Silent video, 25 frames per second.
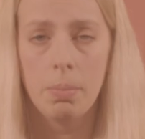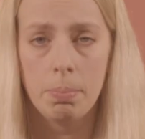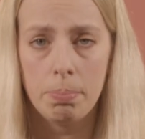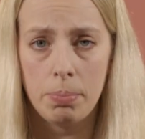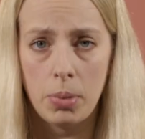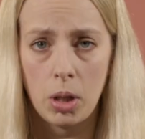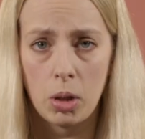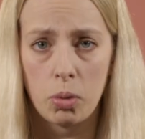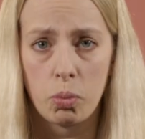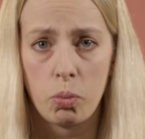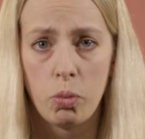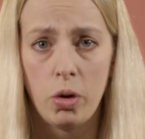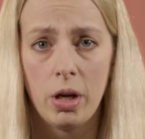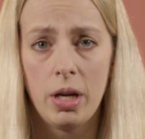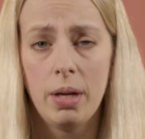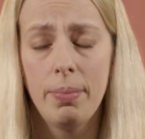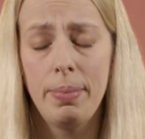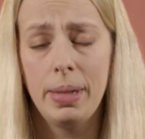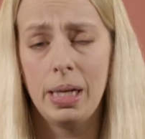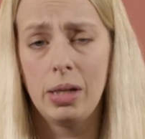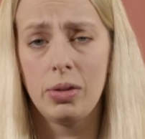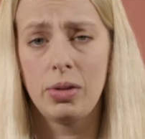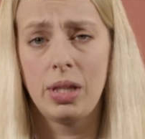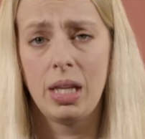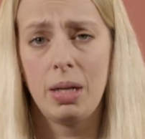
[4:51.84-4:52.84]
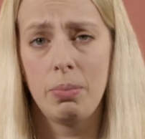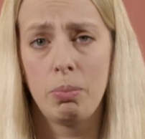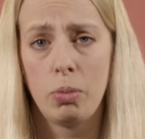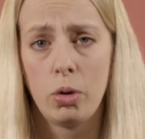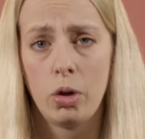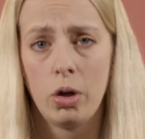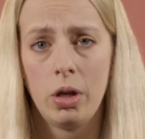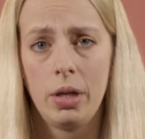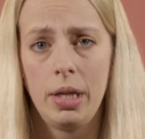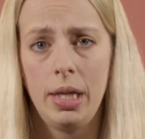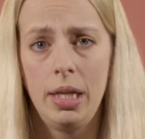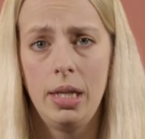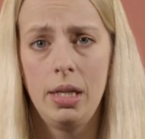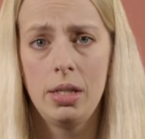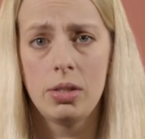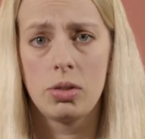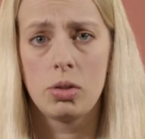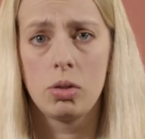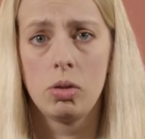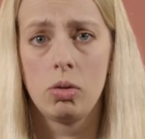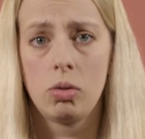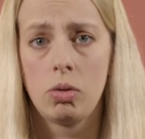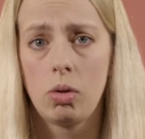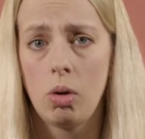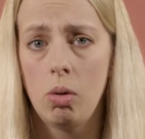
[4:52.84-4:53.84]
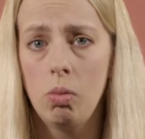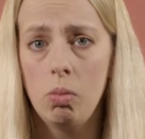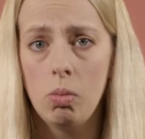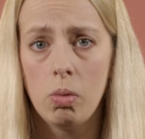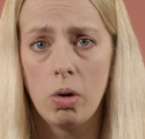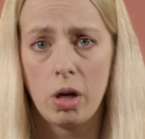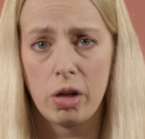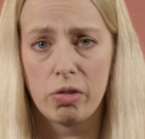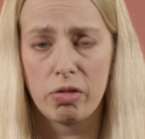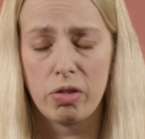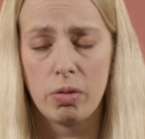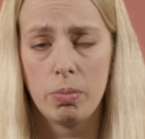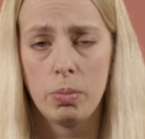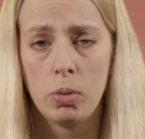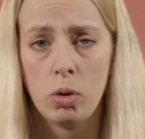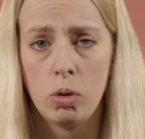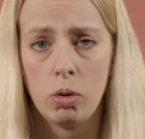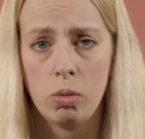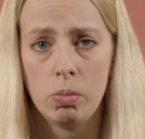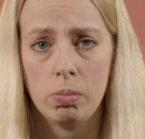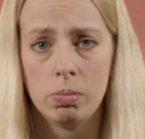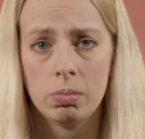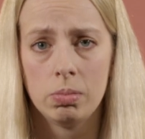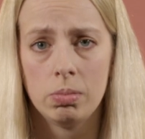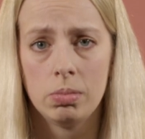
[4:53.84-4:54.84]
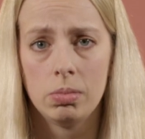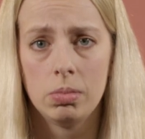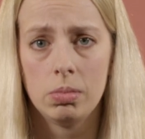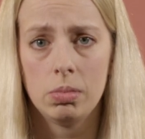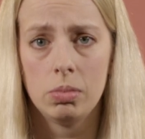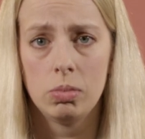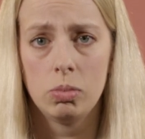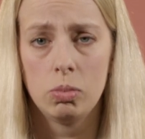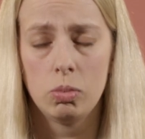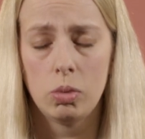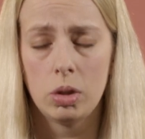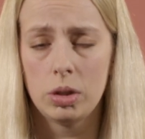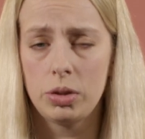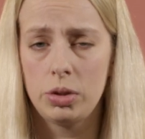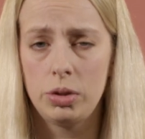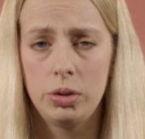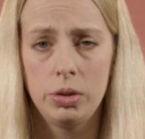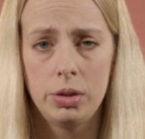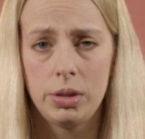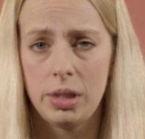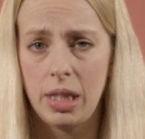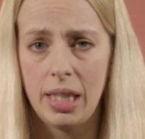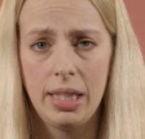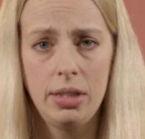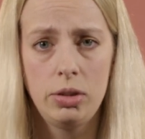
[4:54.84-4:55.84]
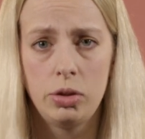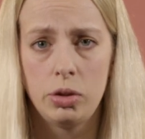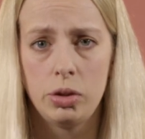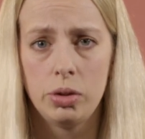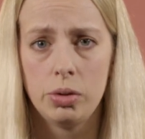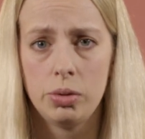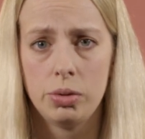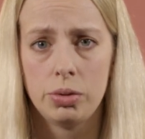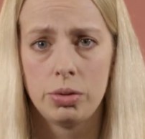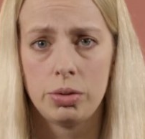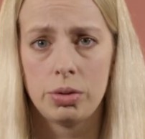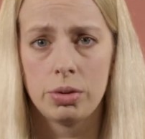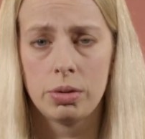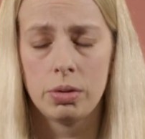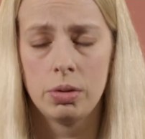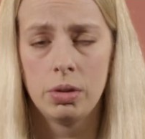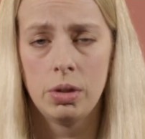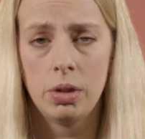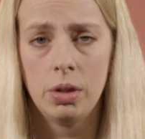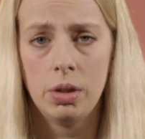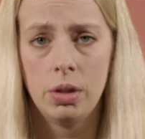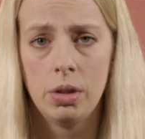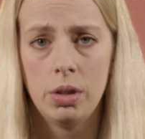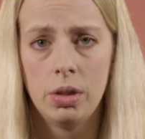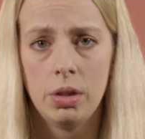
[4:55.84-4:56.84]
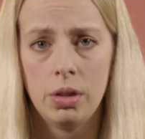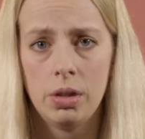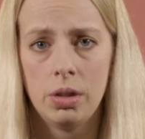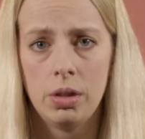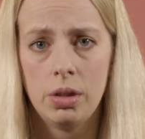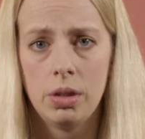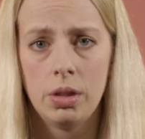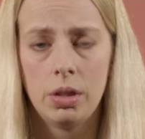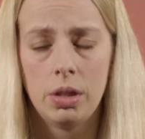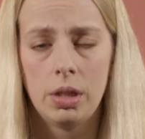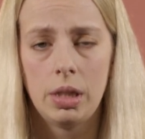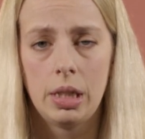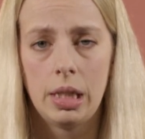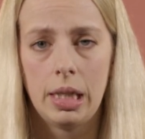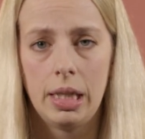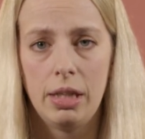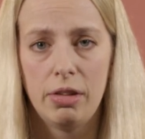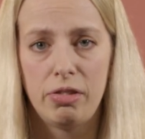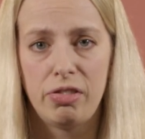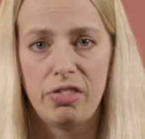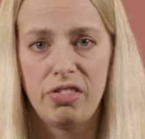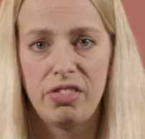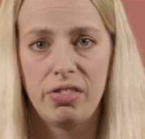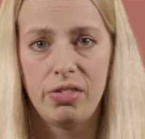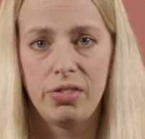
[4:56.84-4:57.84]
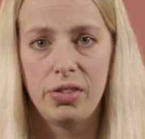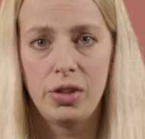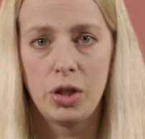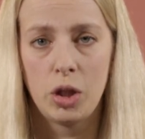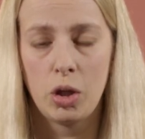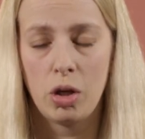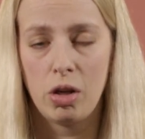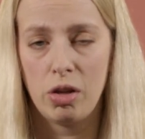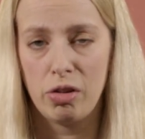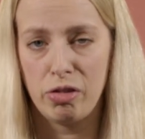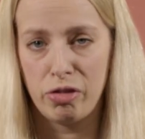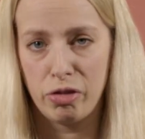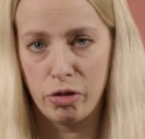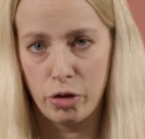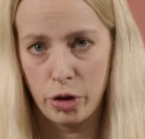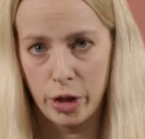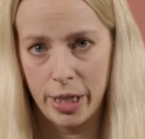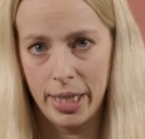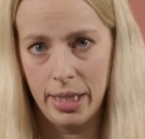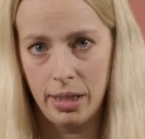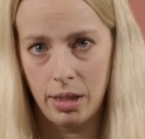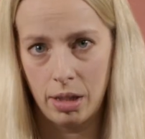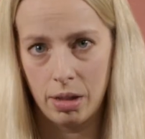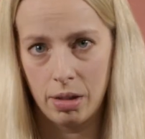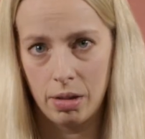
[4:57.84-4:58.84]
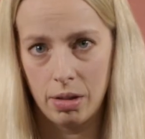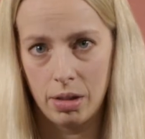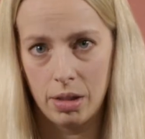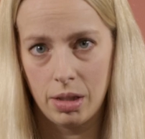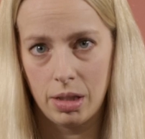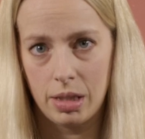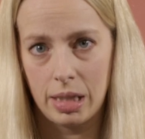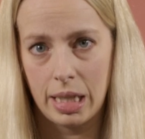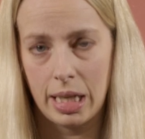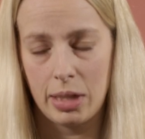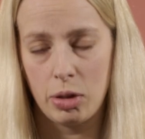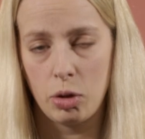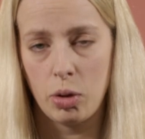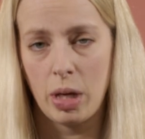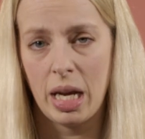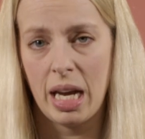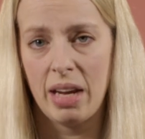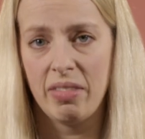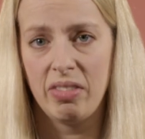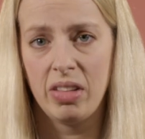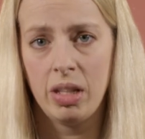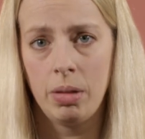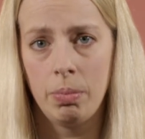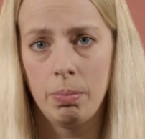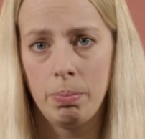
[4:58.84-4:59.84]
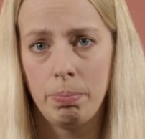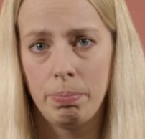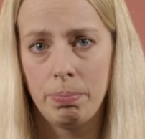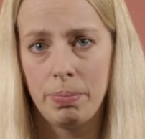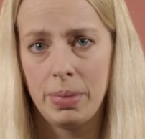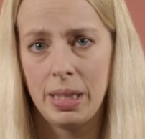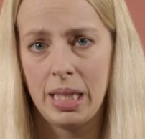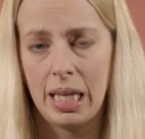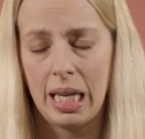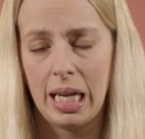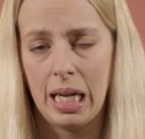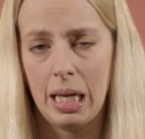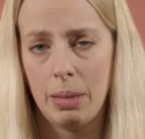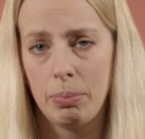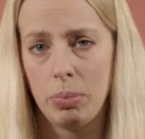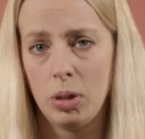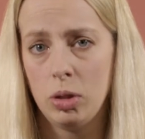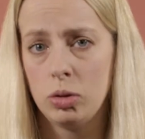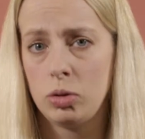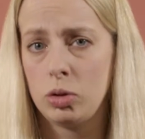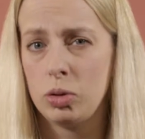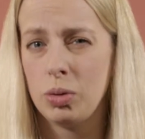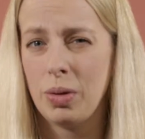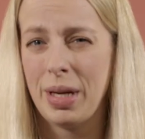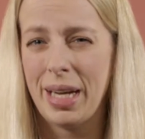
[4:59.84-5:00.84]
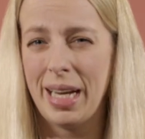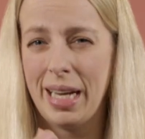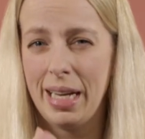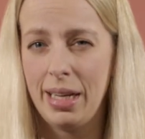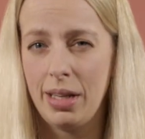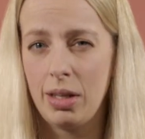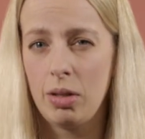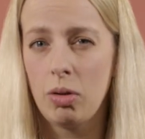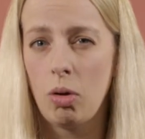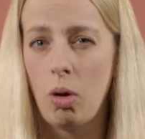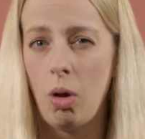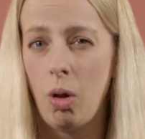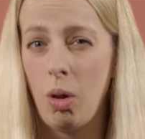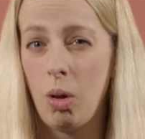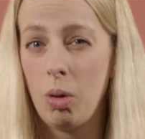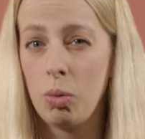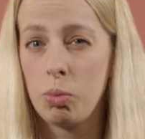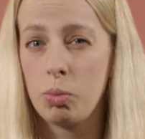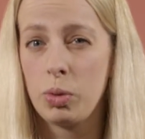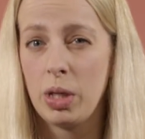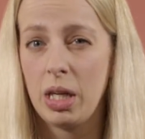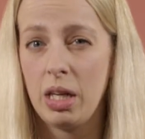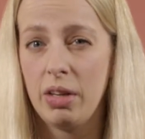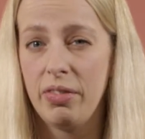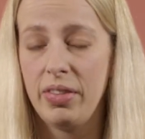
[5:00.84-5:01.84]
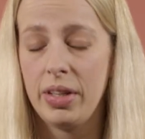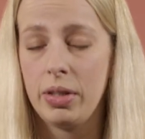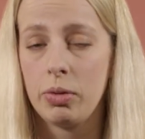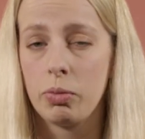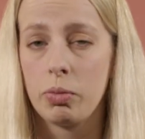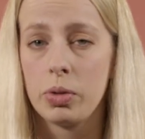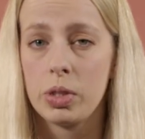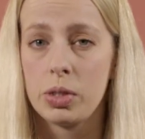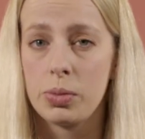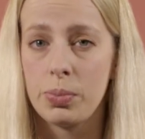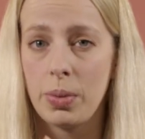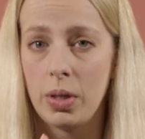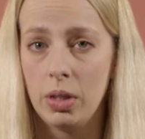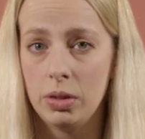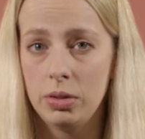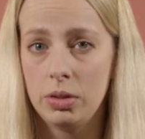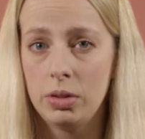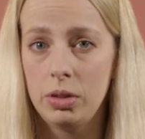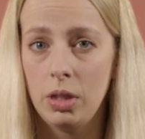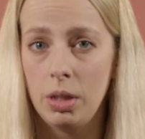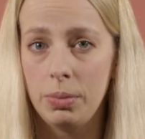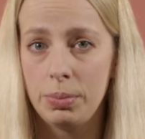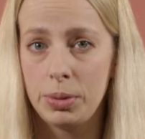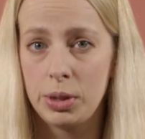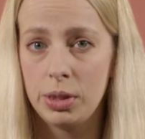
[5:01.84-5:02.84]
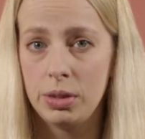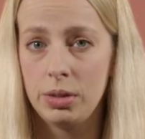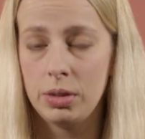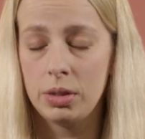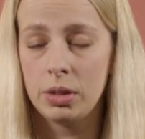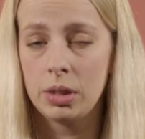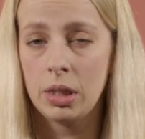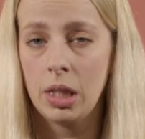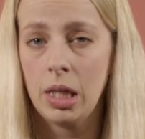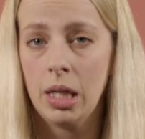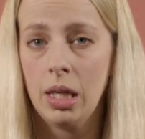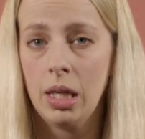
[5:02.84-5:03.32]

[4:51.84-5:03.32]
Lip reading: But what about the employees who don't work from home? What should they choose? If you're afraid that you haven't been able to add all relevant response options,